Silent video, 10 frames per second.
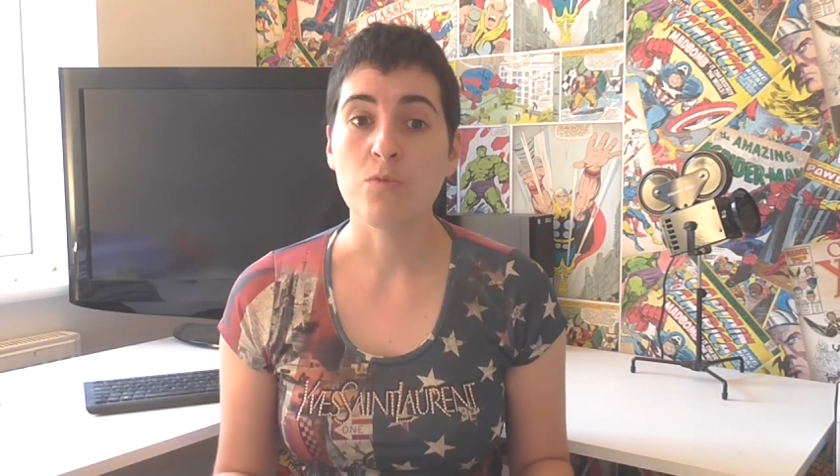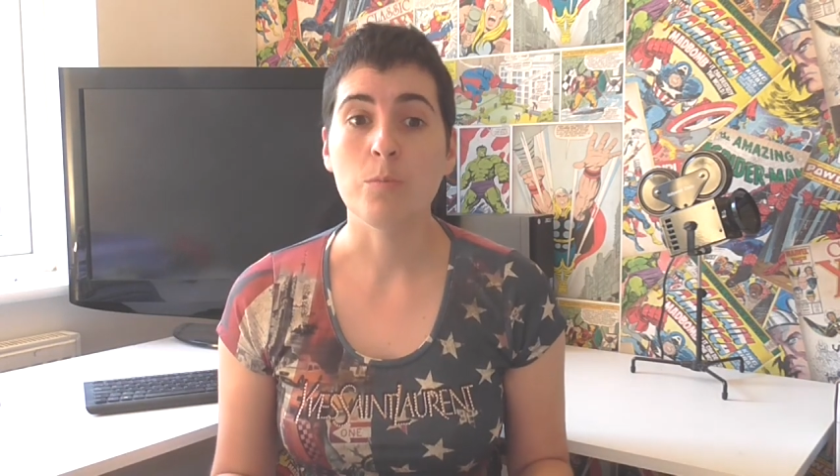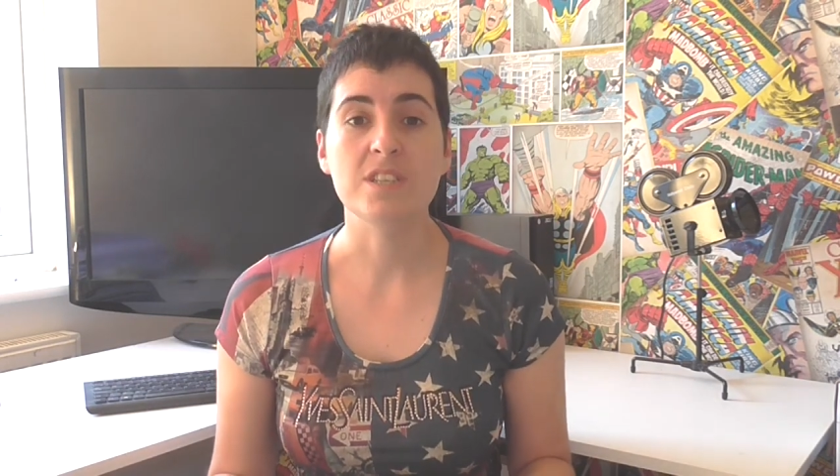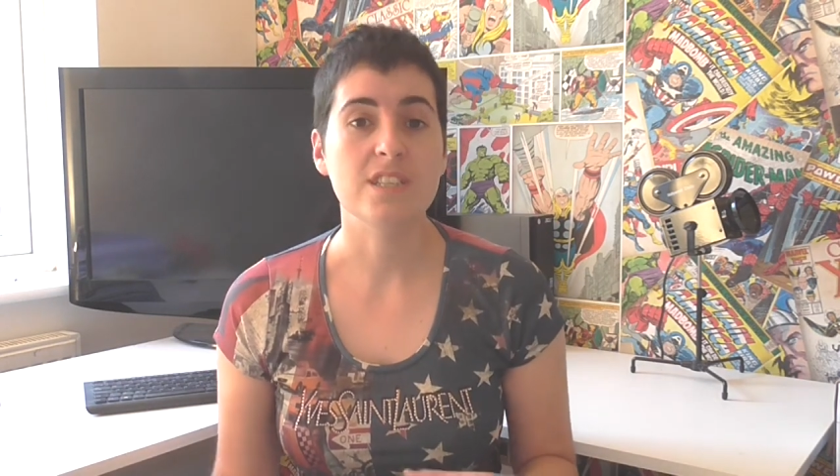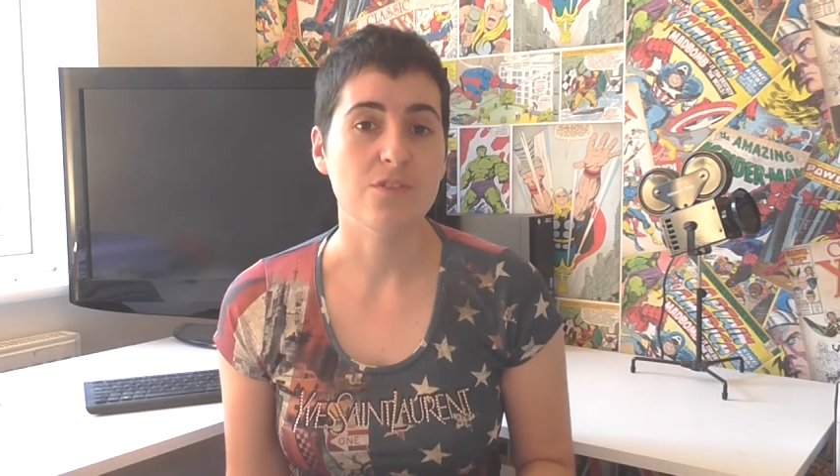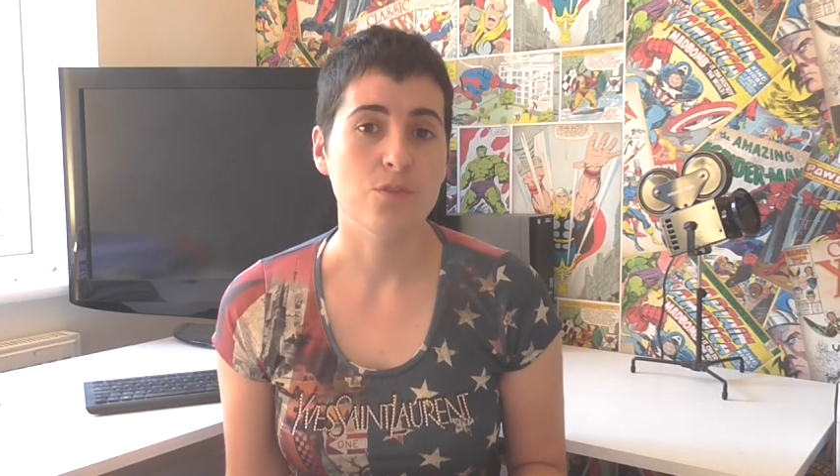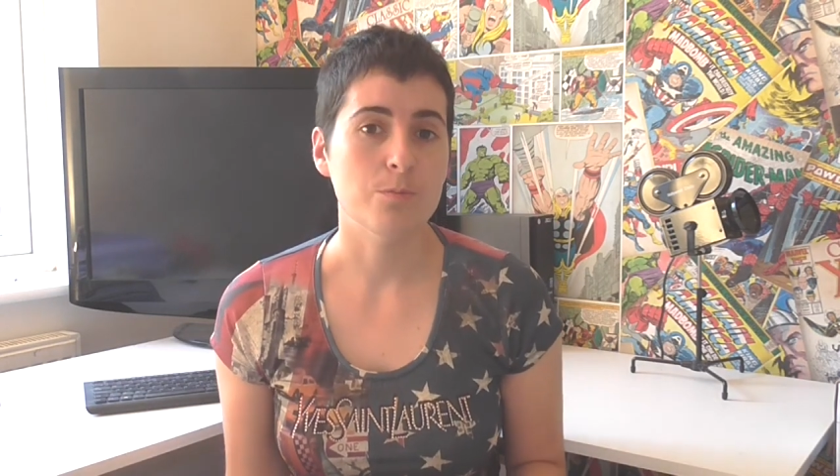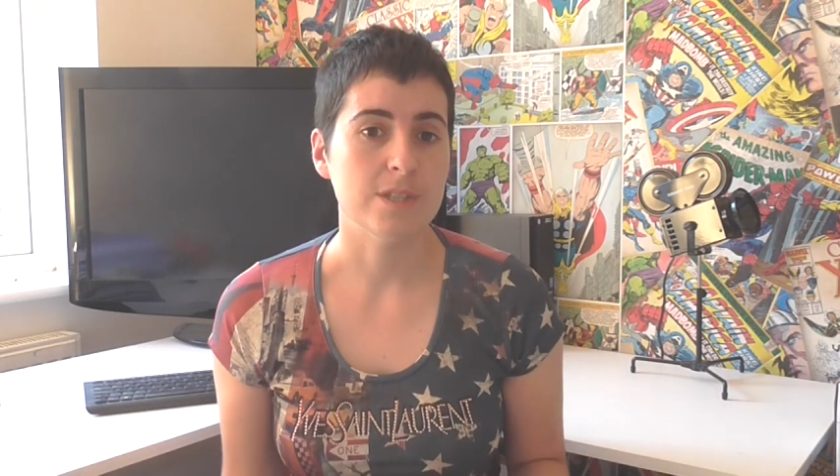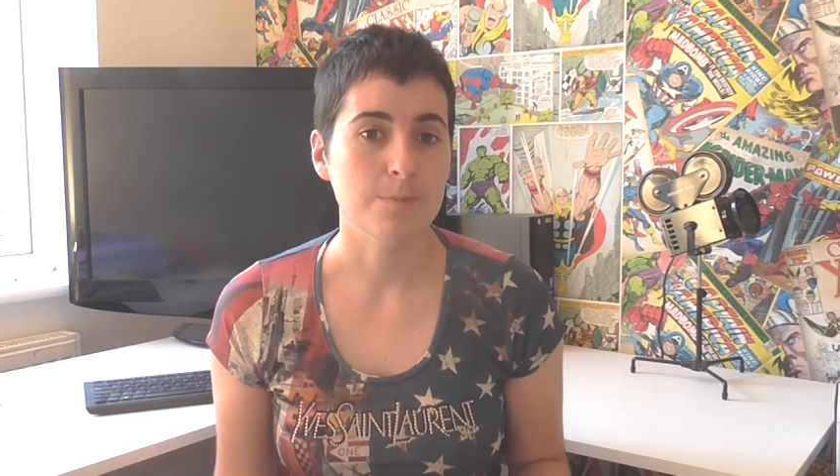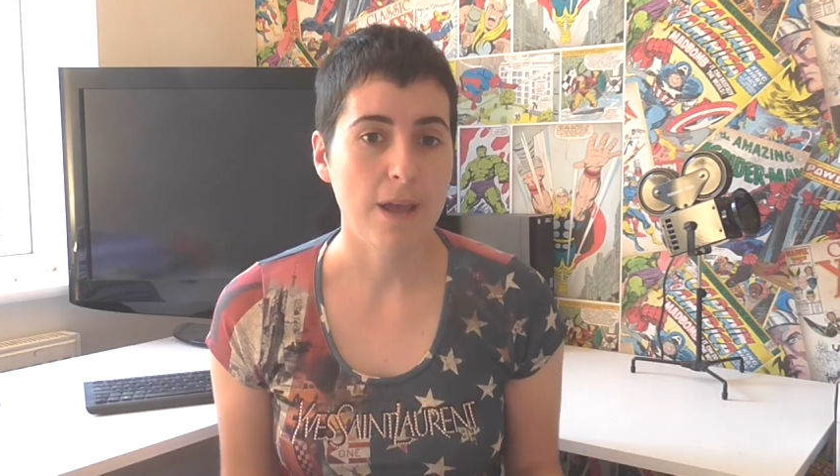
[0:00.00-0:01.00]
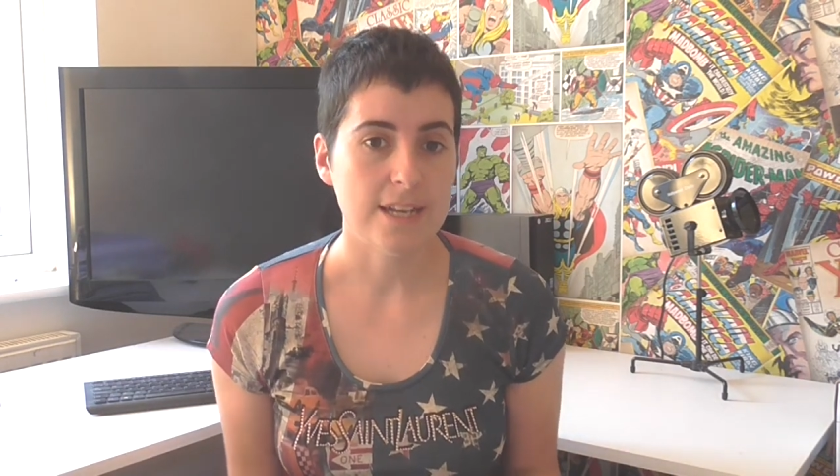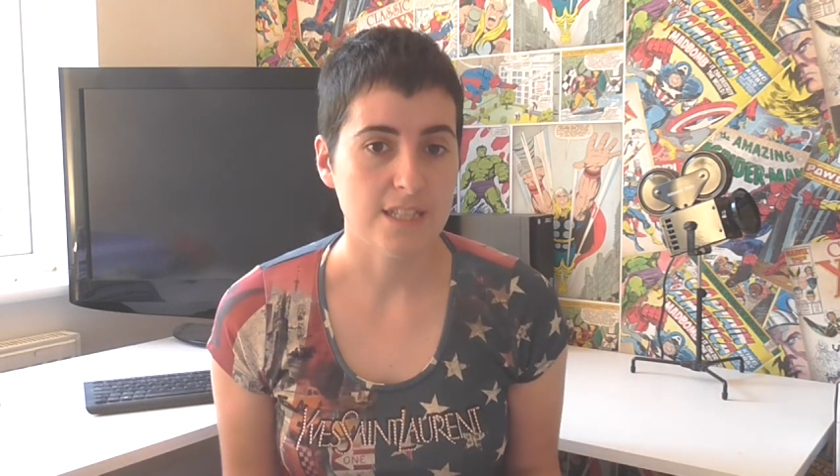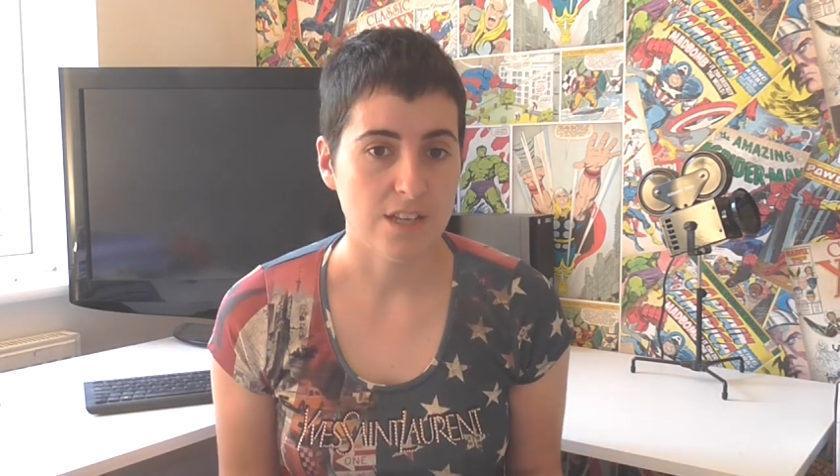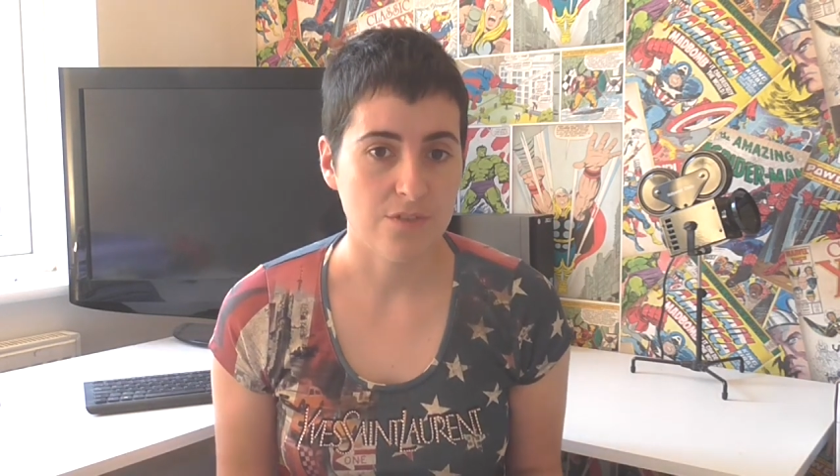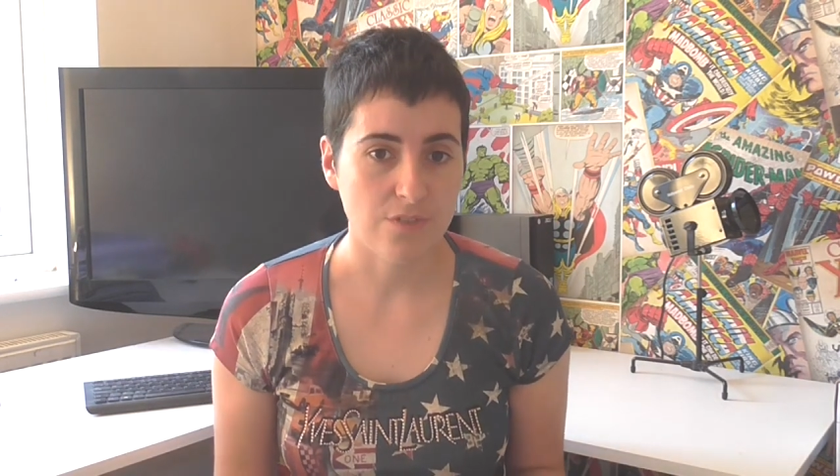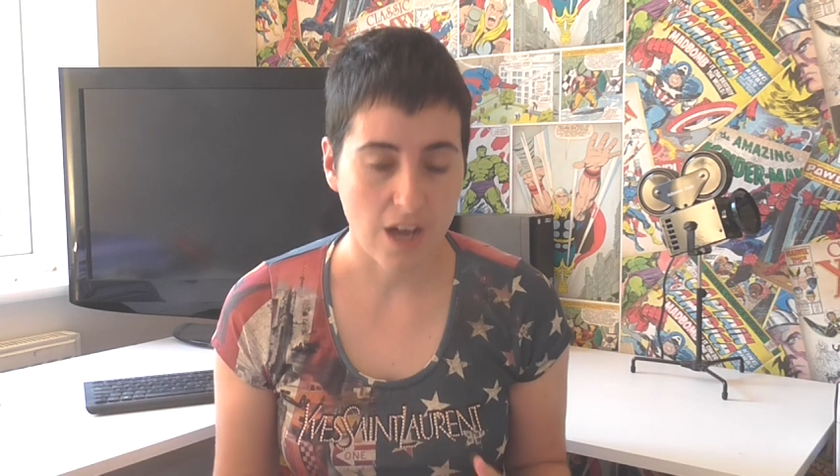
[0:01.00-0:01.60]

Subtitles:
from a different perspective